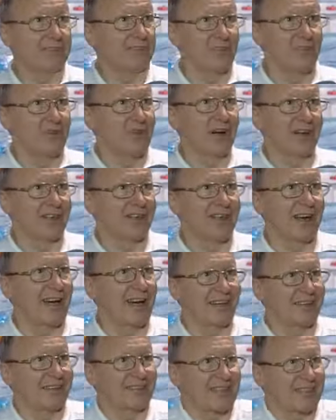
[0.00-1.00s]
you are
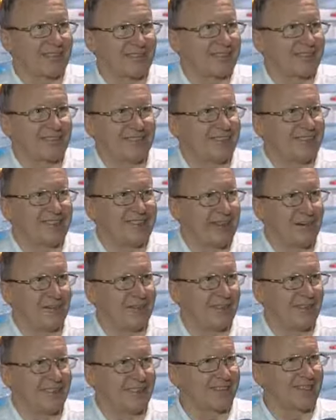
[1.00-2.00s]
there tr
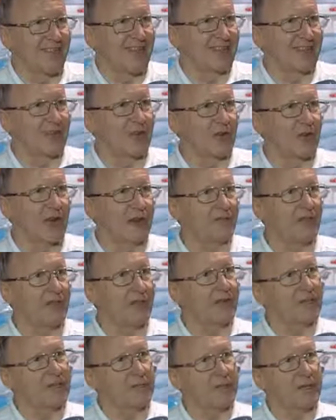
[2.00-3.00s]
troubles and you have
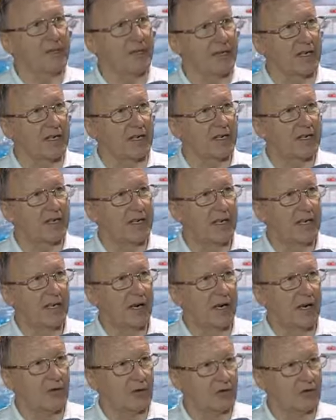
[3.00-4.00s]
no experience
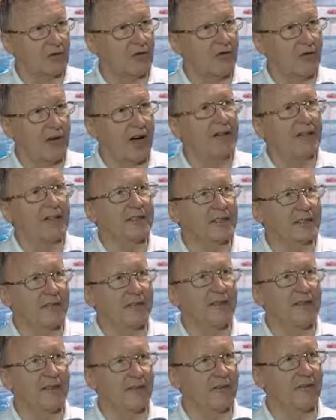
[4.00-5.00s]
how to fight
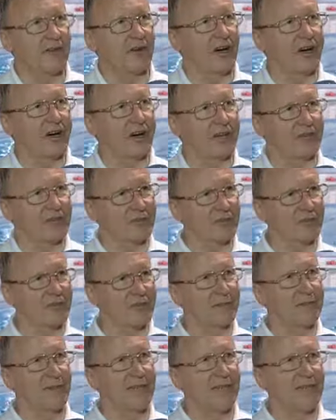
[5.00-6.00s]
in the final to
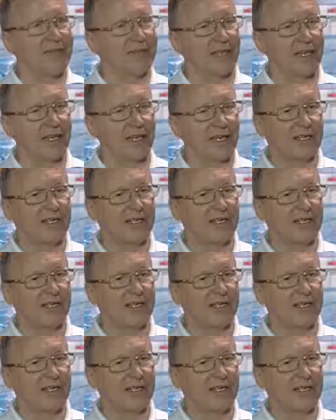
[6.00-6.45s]
the place.